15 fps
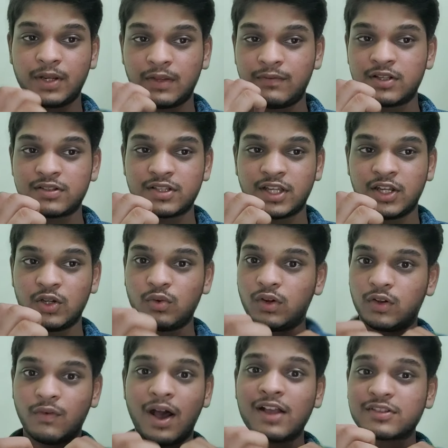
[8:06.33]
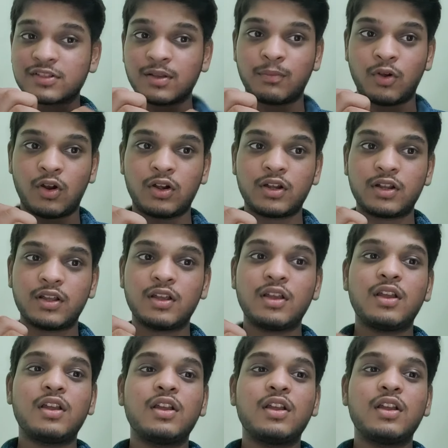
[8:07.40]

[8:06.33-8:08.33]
the previous scene to advance the plot.